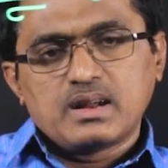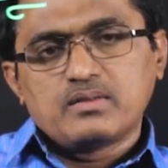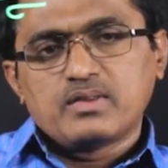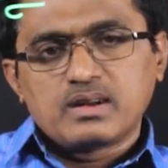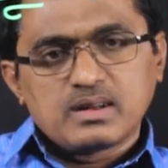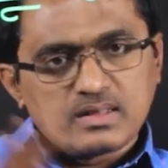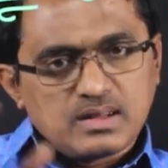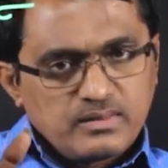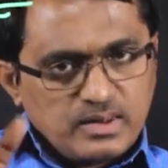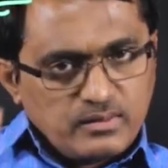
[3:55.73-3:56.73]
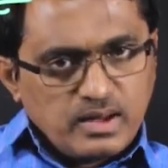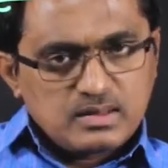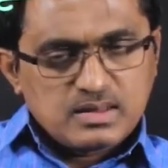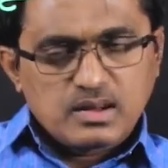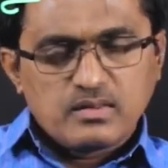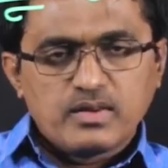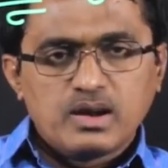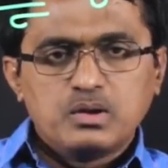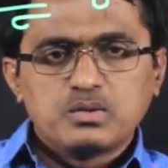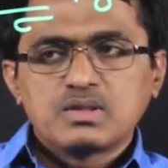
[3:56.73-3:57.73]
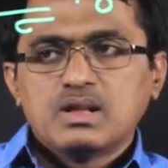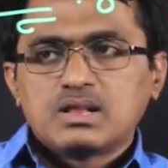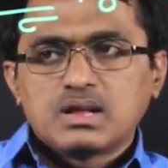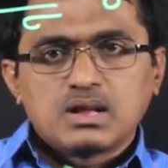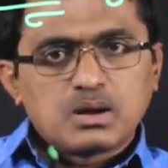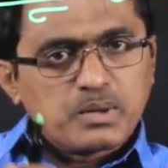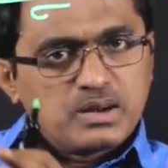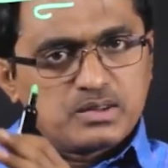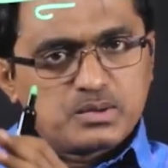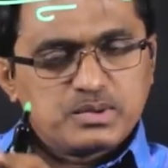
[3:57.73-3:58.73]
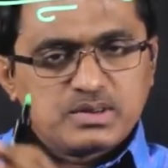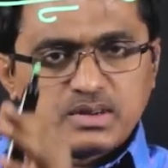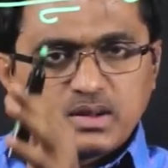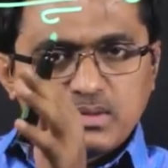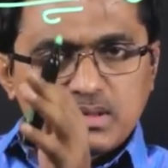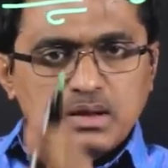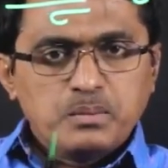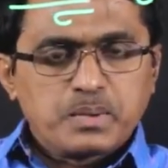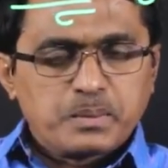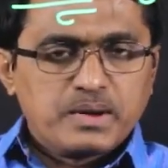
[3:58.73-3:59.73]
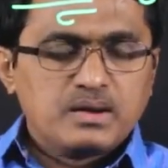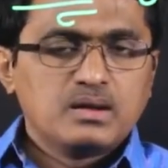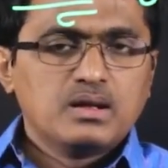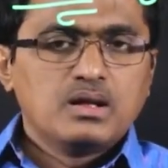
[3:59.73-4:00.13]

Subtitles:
and for given set of values the normal distribution tables are prepared.